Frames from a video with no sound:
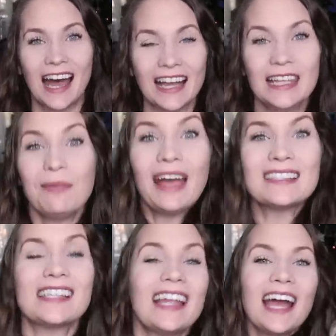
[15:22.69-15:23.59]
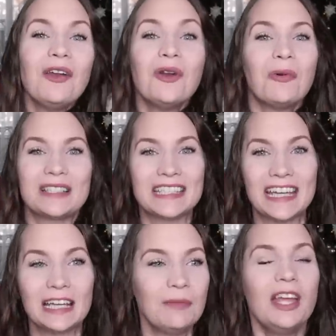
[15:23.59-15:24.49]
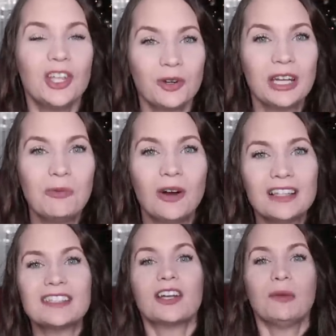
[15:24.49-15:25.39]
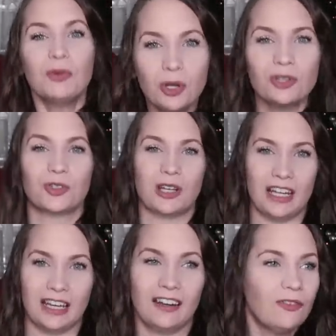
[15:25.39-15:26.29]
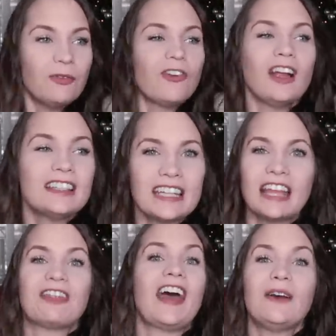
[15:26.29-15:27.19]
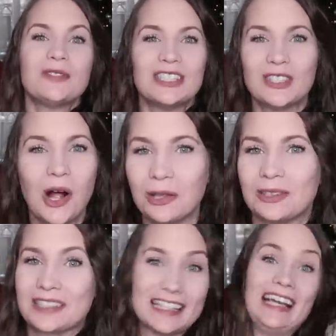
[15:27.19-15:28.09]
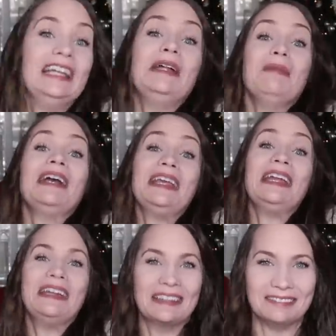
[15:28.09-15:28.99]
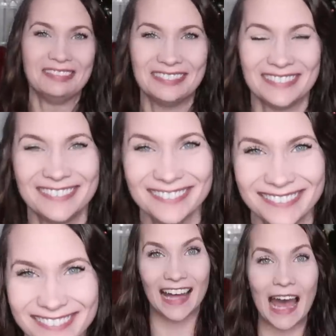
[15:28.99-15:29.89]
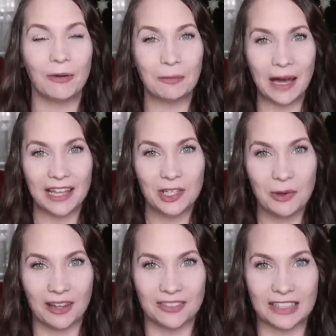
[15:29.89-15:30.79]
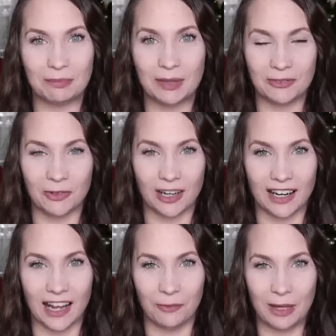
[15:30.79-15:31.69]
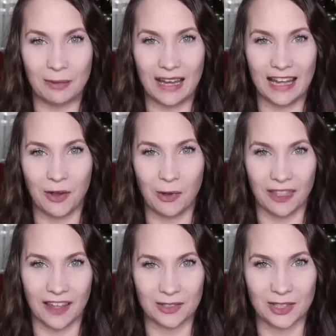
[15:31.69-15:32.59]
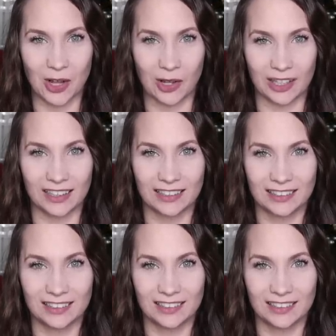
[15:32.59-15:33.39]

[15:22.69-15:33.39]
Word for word: I keep asking, like, I don't know what to get him. You know what he wants? A computer screen. For It's like a thousand dollars. I'm not getting it. I will buy a new oven before we buy a one thousand dollar